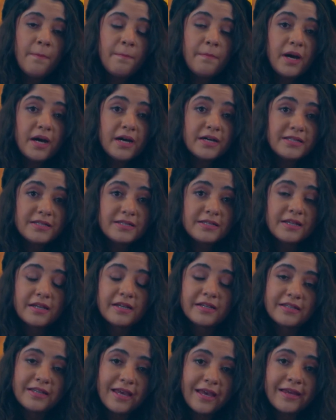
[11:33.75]
But
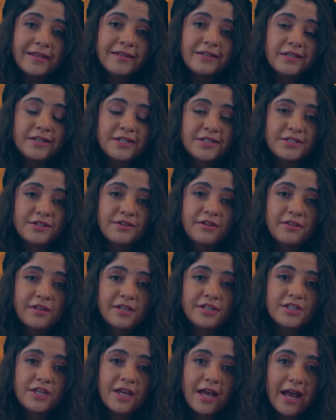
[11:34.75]
again, considering
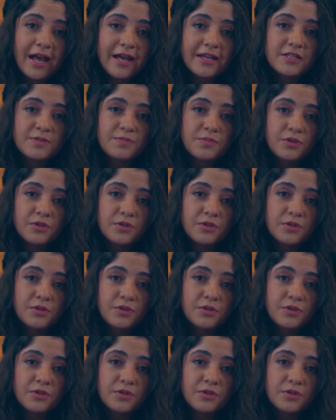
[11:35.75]
that she has